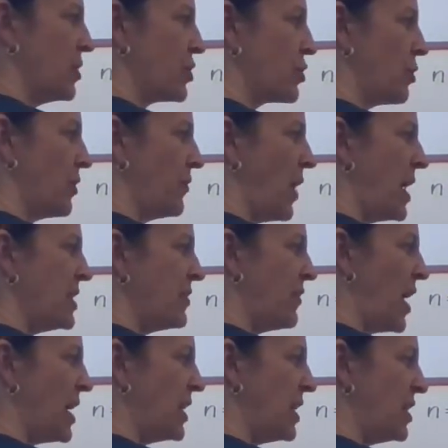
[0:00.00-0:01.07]
so if I
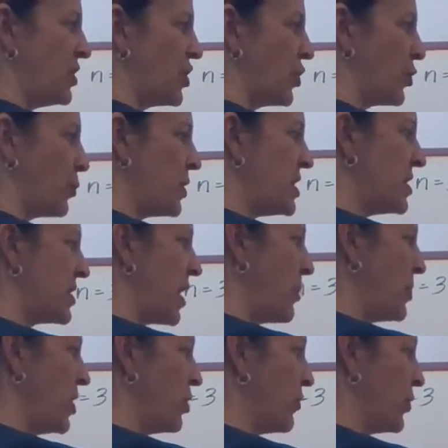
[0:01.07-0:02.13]
divide it into 3
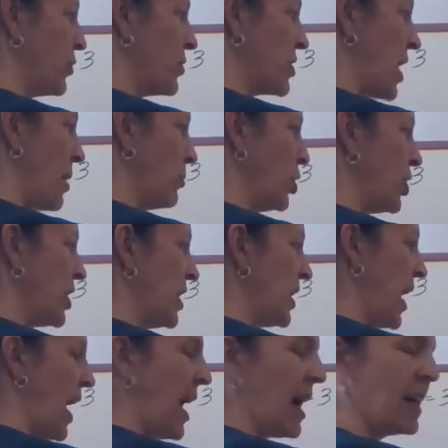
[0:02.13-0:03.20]
subintervals, I'm
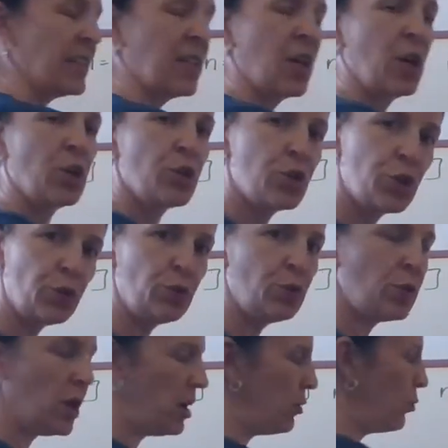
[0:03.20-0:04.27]
looking at
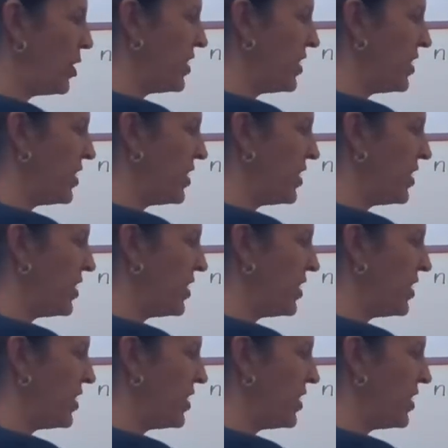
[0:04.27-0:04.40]
a